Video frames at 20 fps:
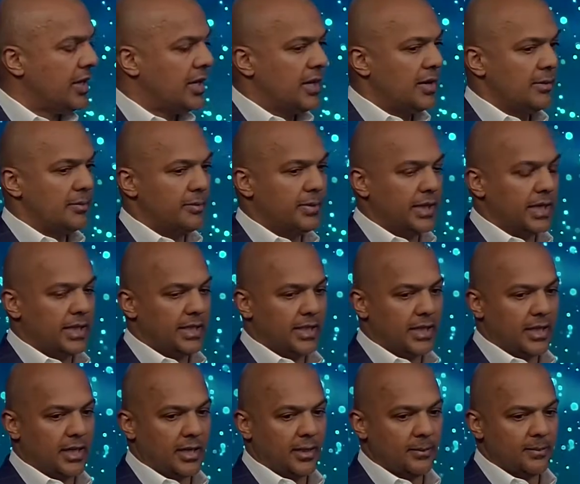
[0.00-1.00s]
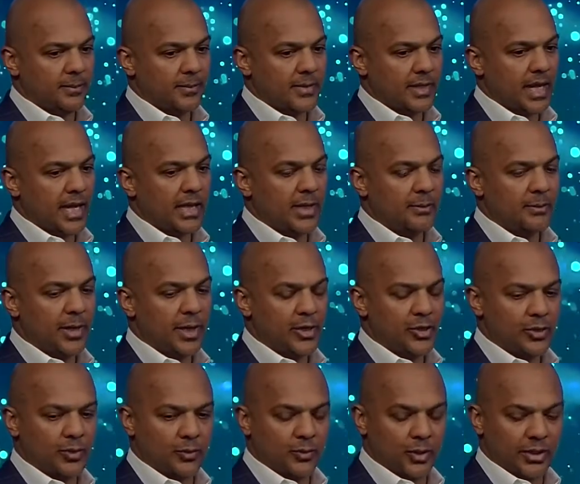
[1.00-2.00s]
But I had a
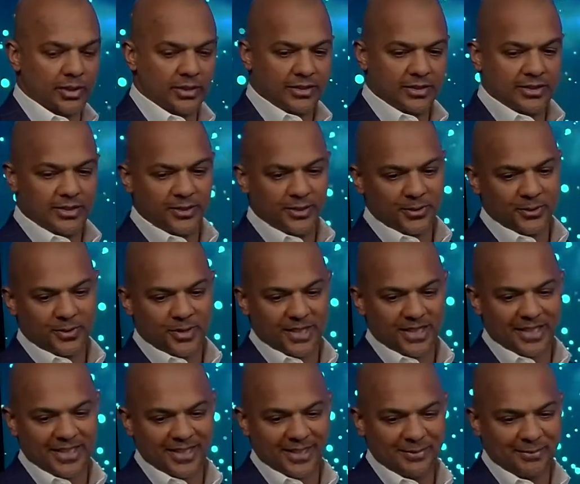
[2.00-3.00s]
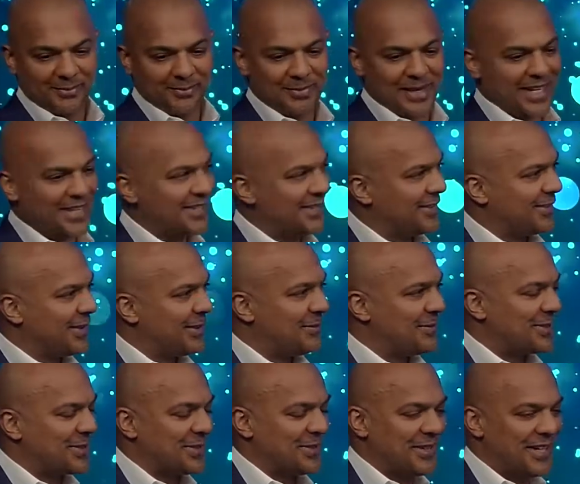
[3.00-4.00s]
patient once who, back in
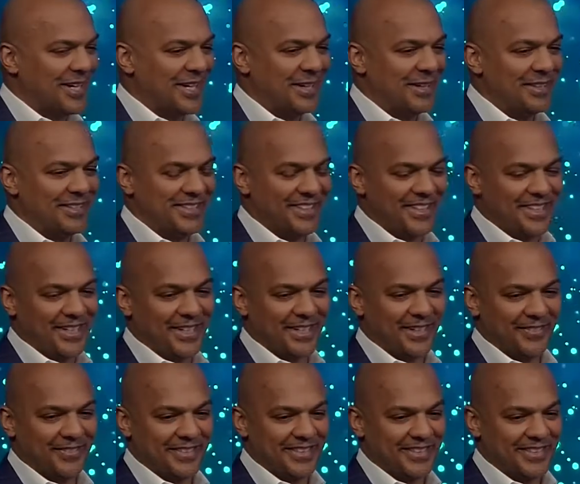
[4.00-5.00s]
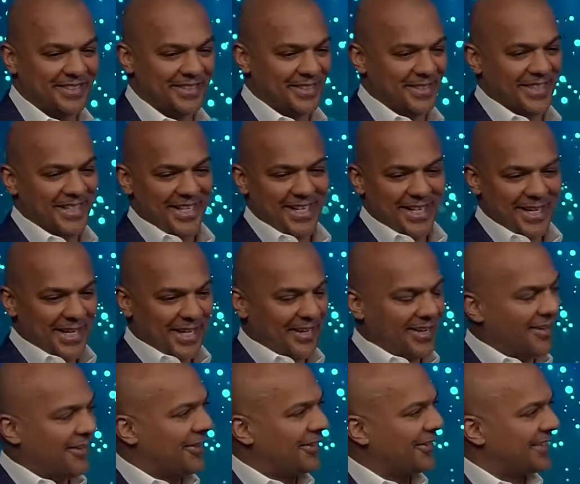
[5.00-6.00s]
Columbus, Ohio, I took care of. This is a
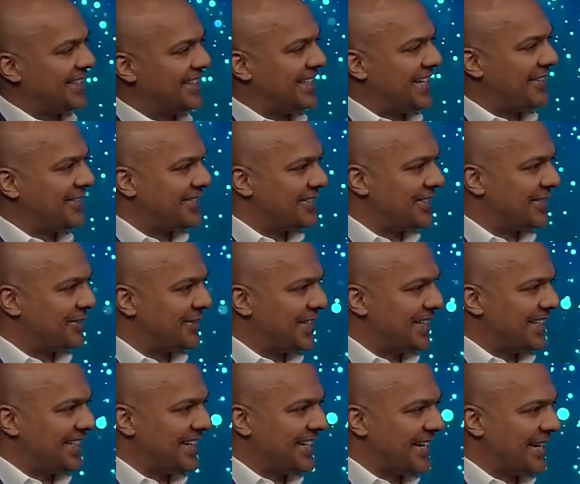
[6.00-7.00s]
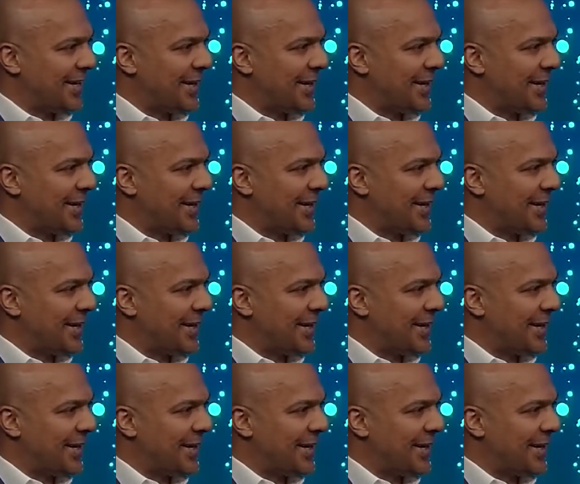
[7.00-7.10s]
Harley Davidson riding guy.